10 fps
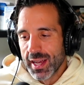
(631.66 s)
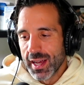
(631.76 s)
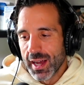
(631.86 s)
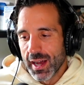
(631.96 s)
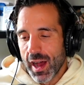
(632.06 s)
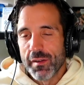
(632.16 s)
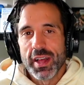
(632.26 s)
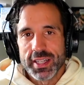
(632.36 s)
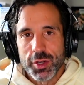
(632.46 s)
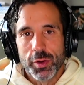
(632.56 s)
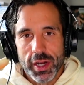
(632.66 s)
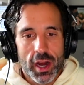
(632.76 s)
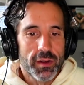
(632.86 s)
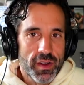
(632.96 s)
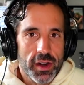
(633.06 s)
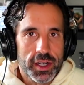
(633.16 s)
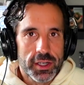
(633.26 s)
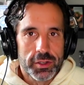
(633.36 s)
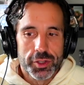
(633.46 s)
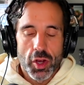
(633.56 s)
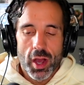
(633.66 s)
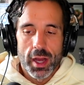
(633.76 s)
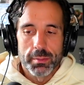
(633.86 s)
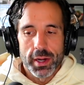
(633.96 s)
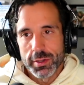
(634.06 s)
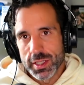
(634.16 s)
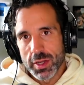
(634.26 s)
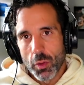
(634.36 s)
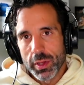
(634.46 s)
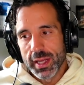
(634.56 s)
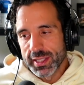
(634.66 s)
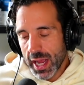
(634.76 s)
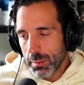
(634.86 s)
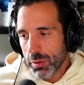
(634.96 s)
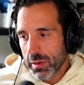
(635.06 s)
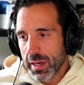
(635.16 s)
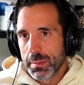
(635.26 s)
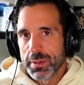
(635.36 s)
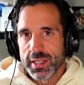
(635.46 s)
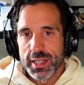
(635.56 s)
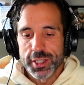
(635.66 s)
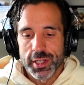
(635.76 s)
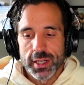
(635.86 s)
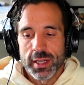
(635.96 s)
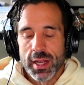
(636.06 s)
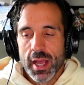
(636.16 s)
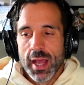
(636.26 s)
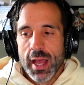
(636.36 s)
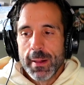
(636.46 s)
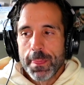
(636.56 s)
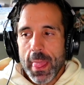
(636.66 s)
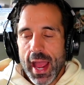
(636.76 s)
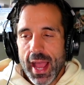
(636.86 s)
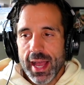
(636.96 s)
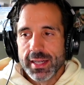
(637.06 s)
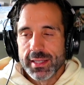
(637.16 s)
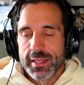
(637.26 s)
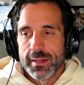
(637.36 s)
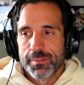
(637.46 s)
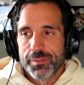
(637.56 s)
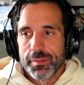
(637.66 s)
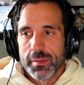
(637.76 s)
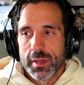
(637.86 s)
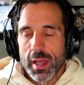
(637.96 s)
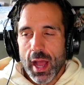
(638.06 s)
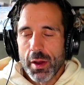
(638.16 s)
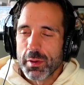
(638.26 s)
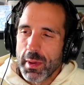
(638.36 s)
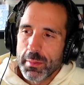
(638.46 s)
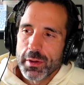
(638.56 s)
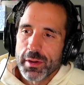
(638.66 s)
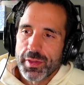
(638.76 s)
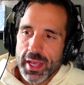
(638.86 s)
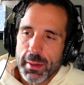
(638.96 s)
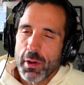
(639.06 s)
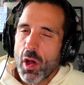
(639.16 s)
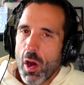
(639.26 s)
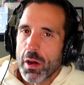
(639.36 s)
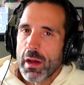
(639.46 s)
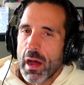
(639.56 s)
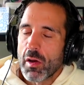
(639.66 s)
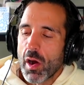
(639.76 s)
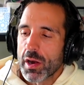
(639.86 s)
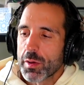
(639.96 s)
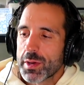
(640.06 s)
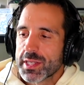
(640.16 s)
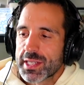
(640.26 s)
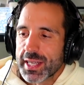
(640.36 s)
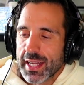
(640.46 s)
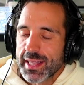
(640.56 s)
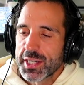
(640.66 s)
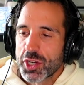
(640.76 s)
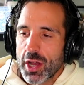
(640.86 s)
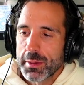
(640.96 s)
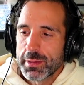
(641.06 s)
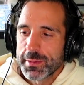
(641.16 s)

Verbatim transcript: uh, of that school year, I had found a new job, but it was only a temporary position. And I remember thinking about how, how hard it was to get that job